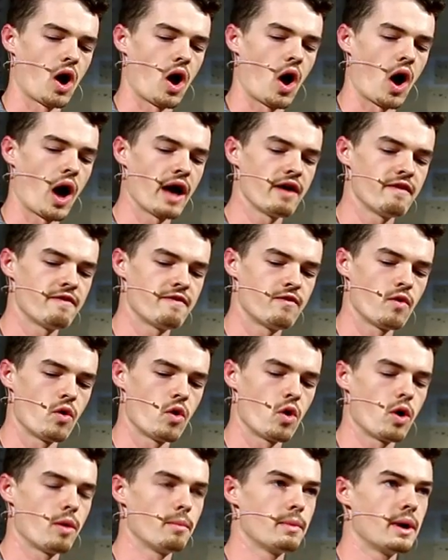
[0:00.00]
"I
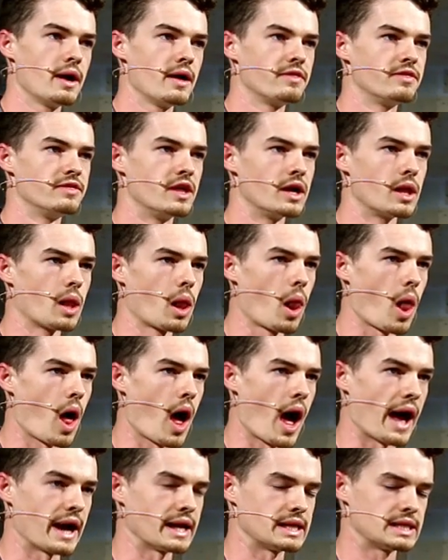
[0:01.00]
form the
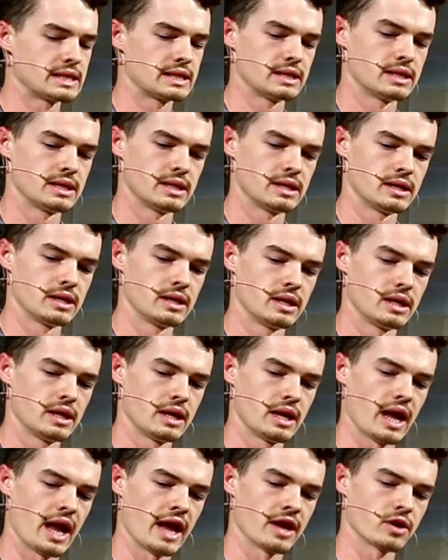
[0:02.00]
light
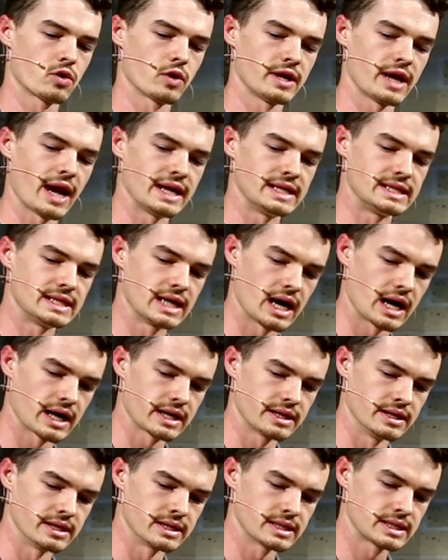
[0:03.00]
and create
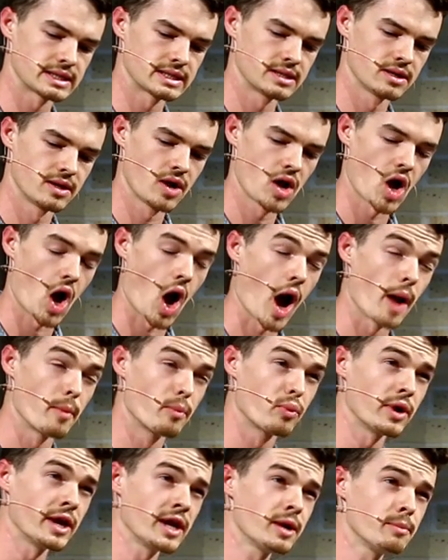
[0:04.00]
darkness. I
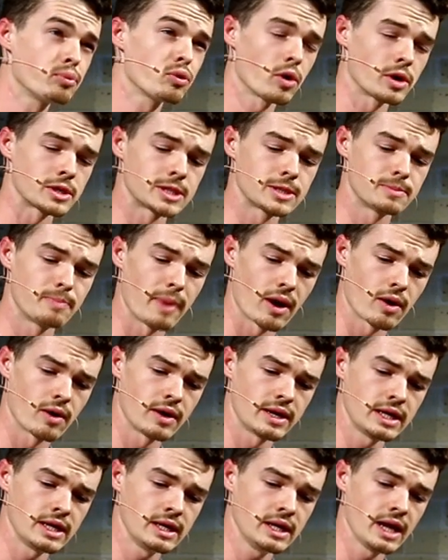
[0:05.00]
bring
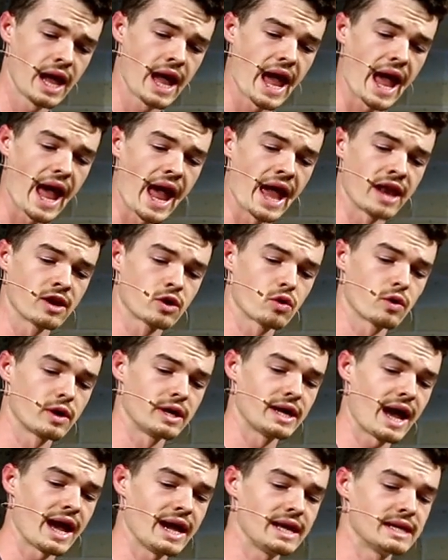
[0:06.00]
prosperity and
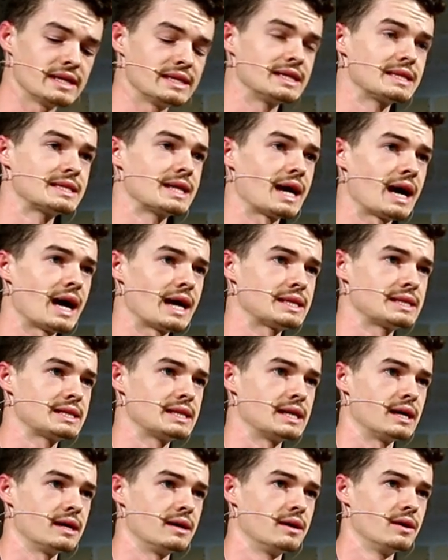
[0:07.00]
create
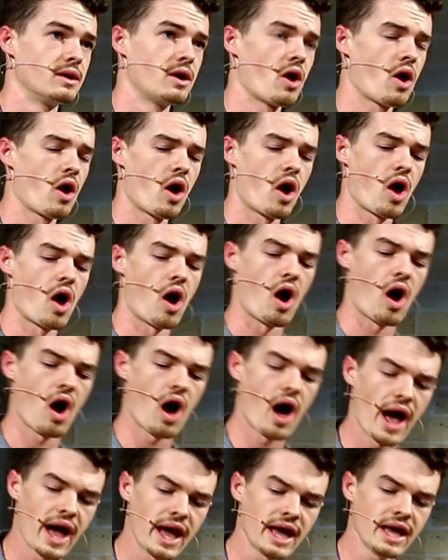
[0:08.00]
disaster.
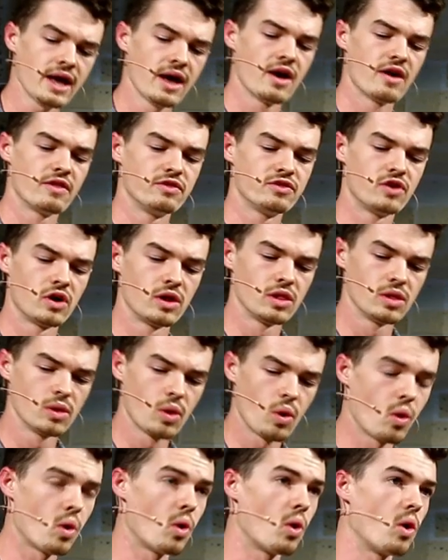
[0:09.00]
I, the
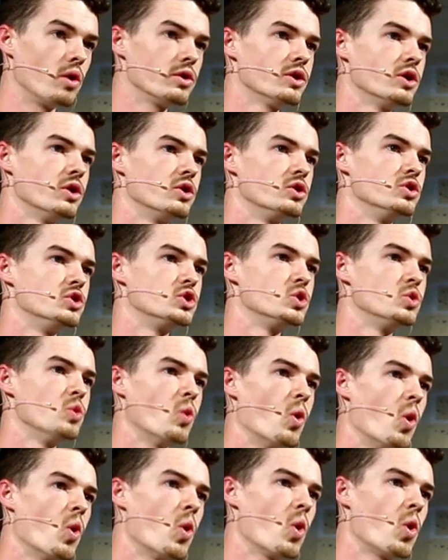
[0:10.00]
Lord, do
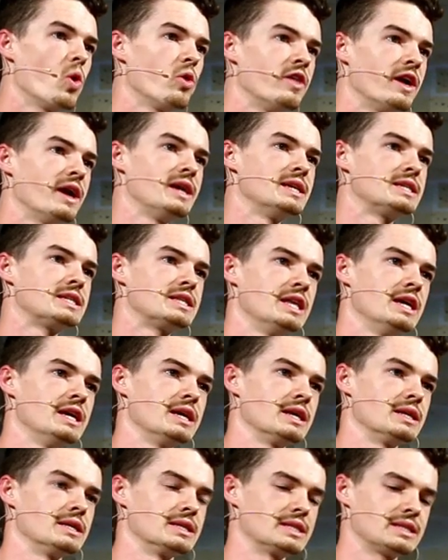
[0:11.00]
all these
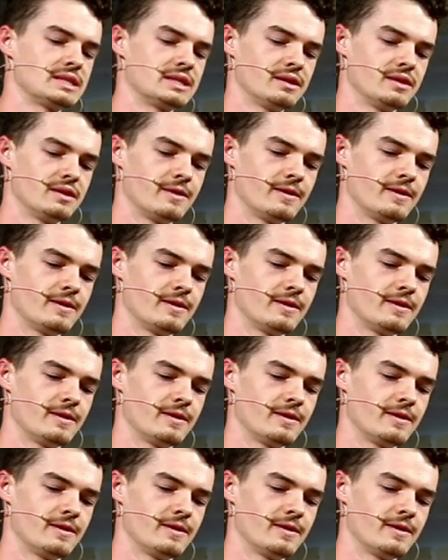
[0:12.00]
things."